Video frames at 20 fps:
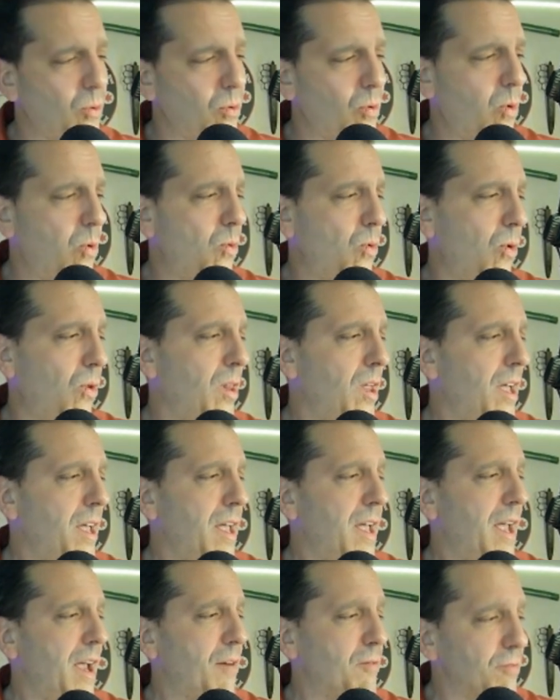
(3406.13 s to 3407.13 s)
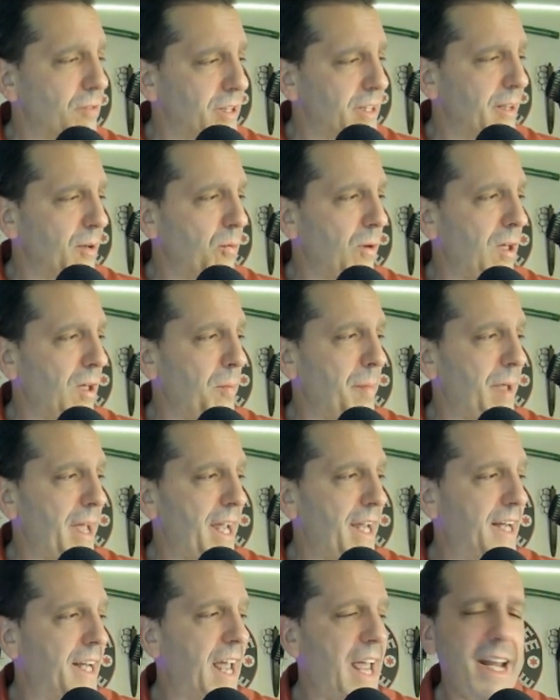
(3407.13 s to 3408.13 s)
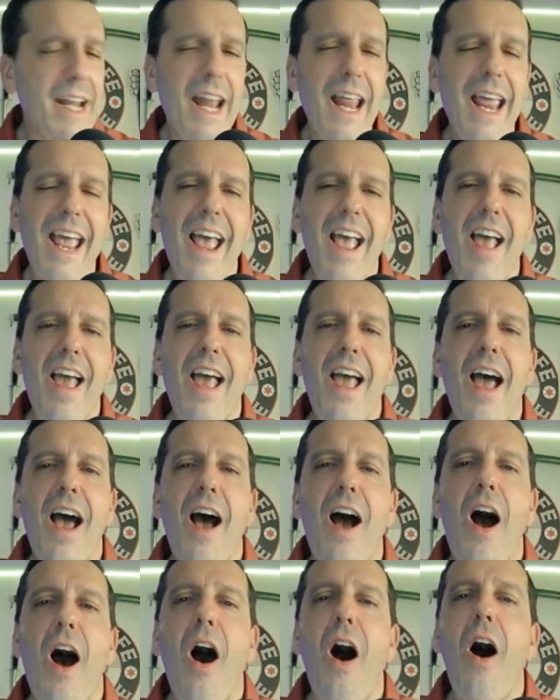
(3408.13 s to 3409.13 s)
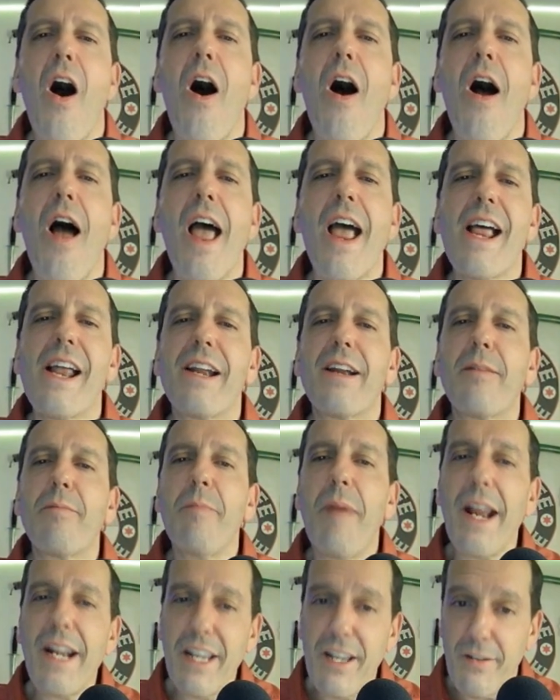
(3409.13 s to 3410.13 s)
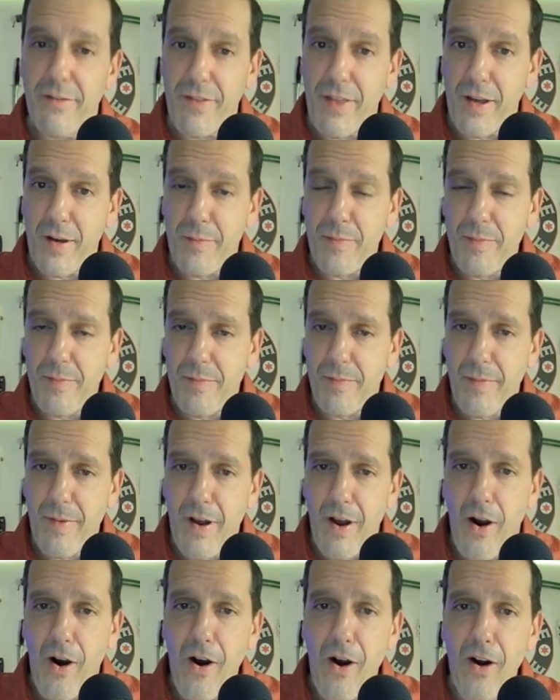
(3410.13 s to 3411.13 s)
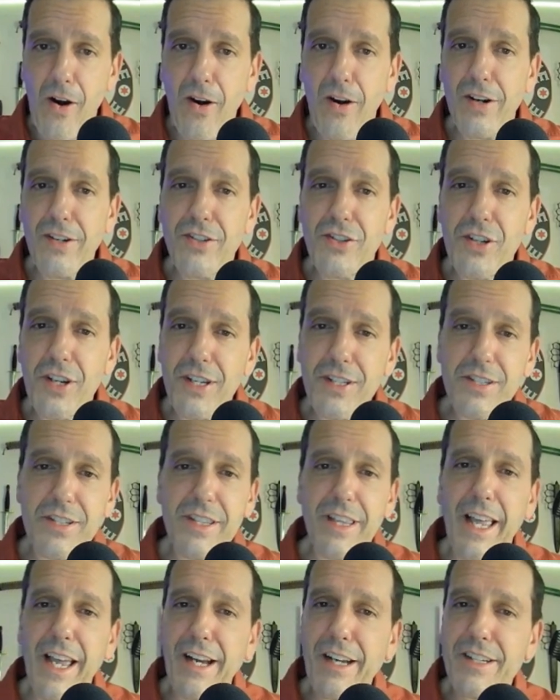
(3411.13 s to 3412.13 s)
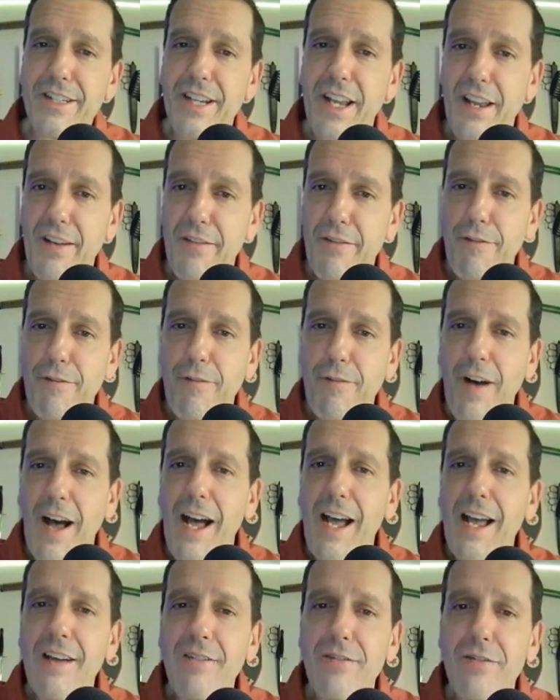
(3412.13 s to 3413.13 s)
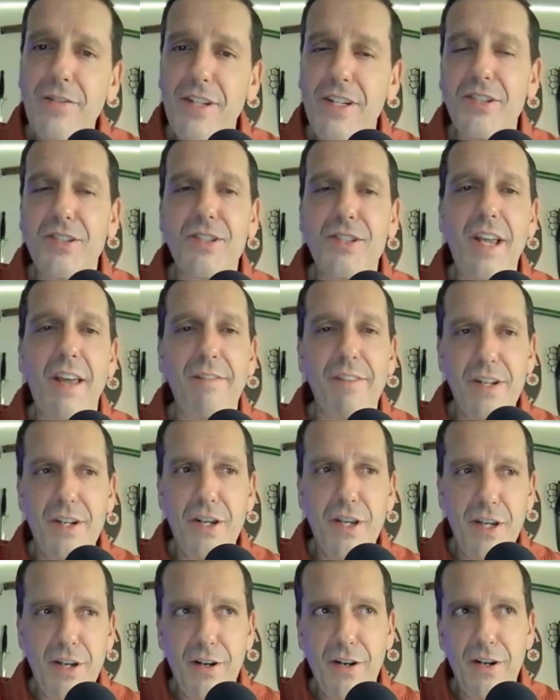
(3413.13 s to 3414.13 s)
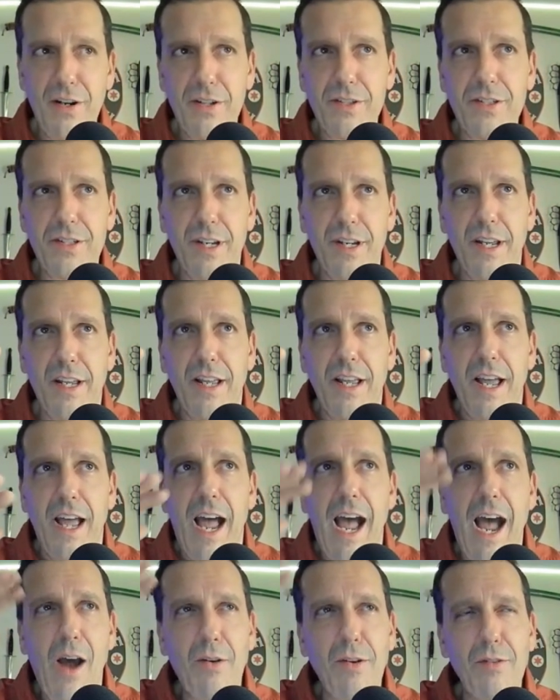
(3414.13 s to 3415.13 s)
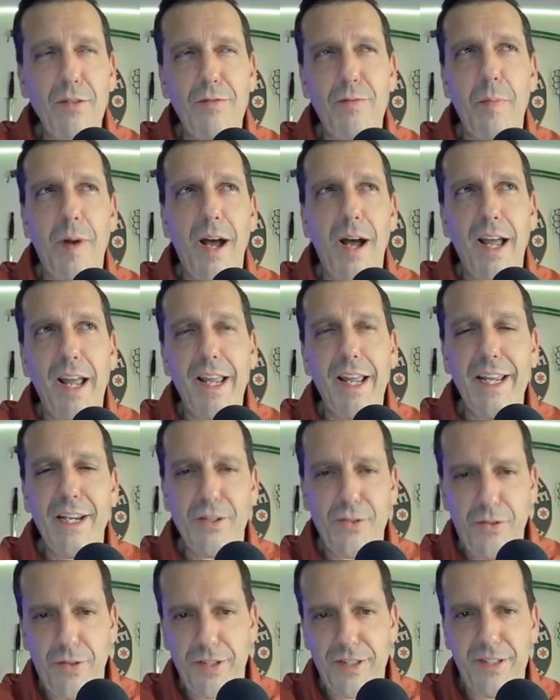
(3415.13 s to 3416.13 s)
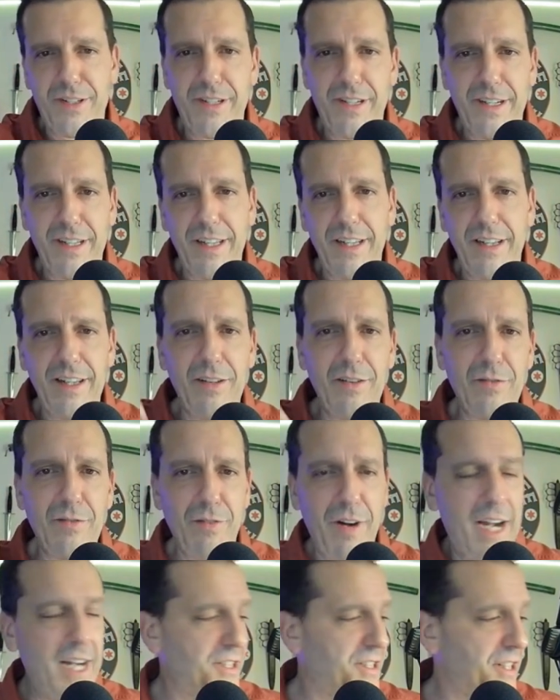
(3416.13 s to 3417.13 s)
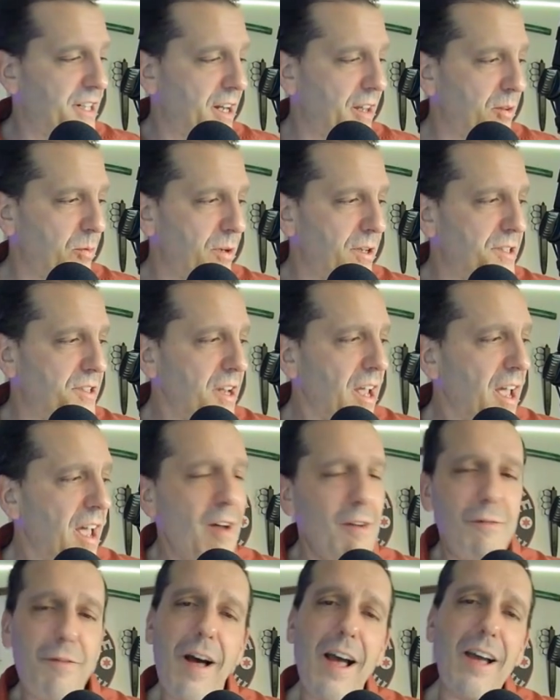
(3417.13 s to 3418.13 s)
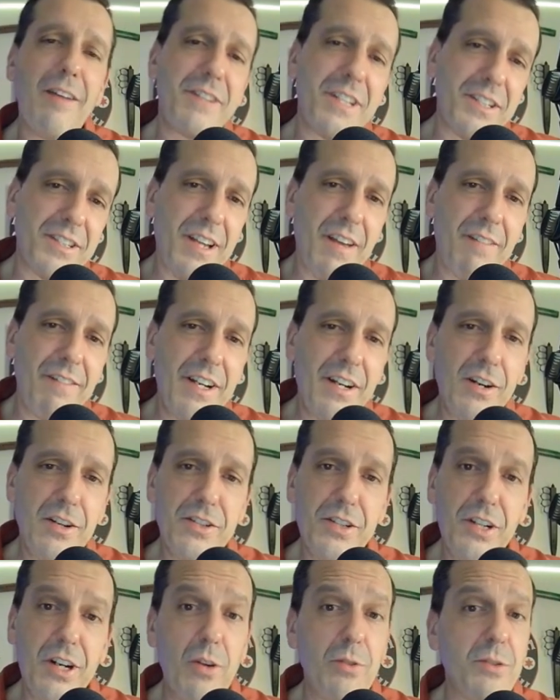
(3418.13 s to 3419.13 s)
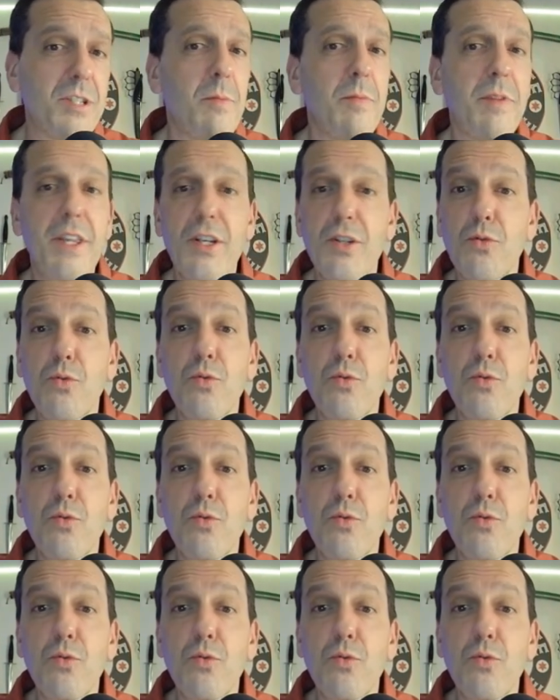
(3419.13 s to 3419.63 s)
cool and really well made. And and many of them are just like say five to seven years out of my interest range. In other words, five to seven years ago, some of these